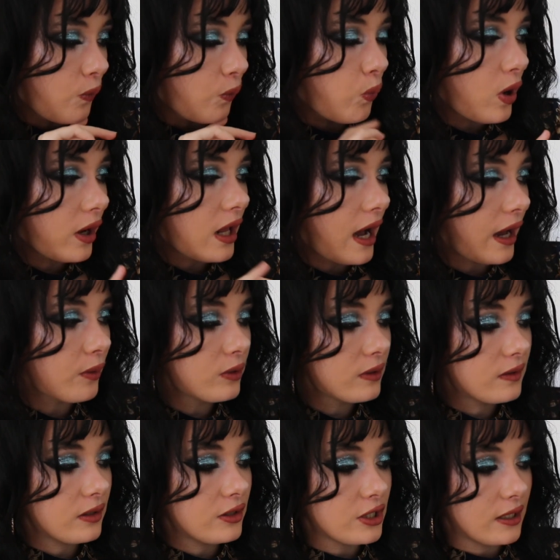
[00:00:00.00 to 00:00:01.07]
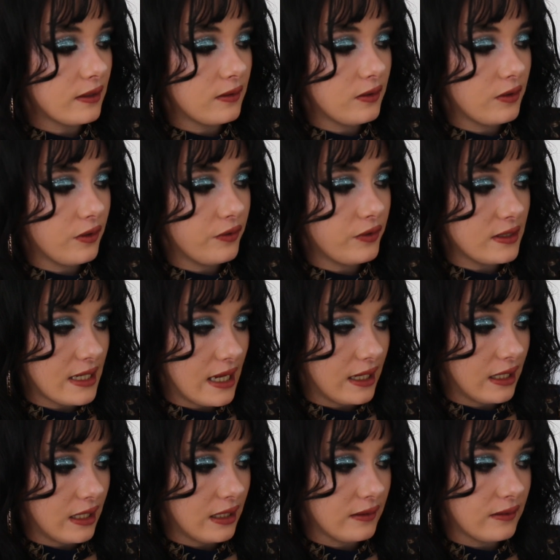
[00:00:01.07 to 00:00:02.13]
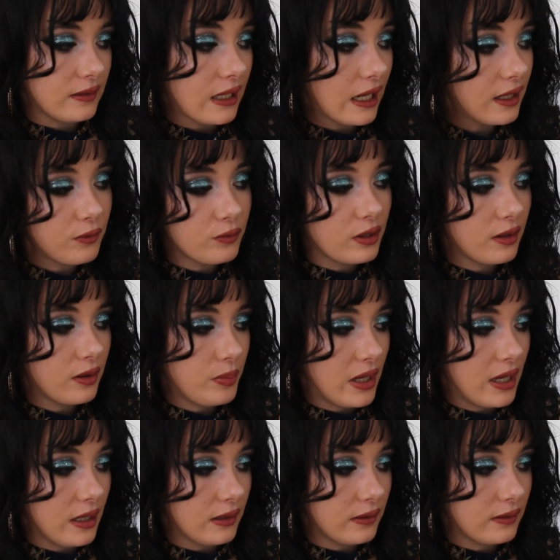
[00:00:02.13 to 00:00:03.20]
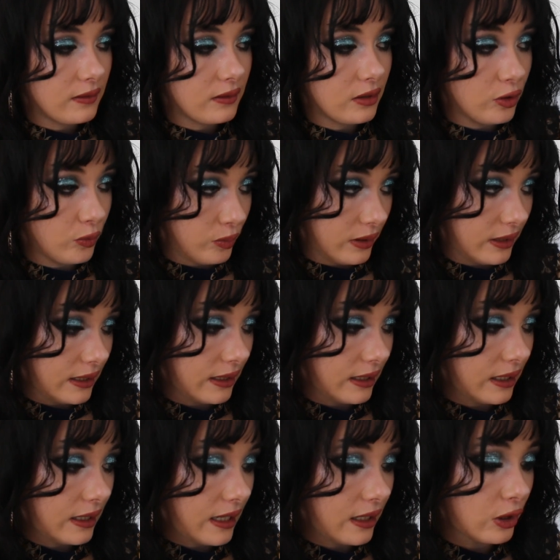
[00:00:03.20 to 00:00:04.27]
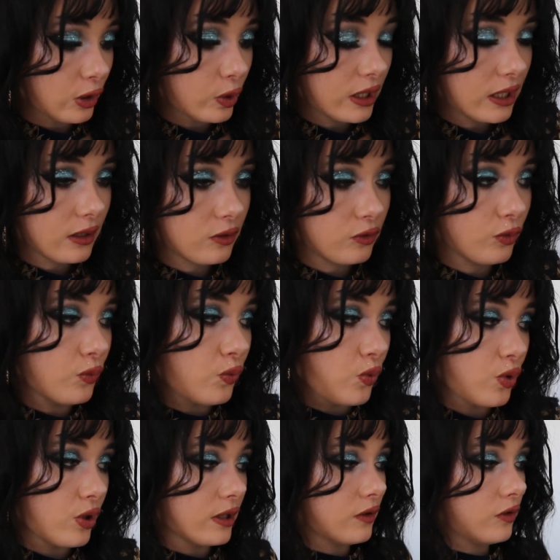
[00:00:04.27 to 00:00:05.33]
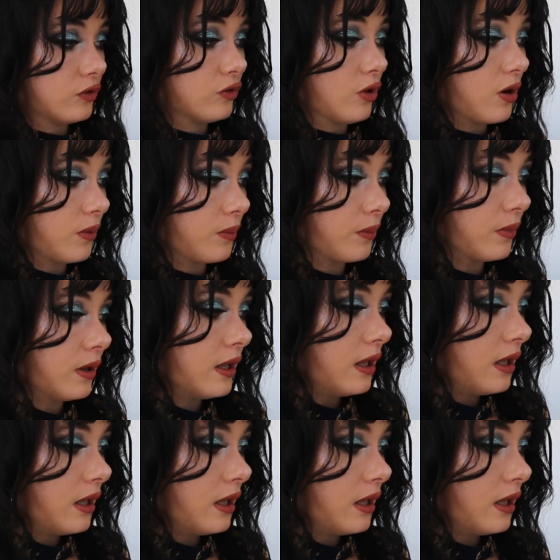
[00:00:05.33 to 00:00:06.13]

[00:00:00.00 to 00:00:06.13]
What I would suggest for Dani is getting rid of the pants completely and looking towards Tom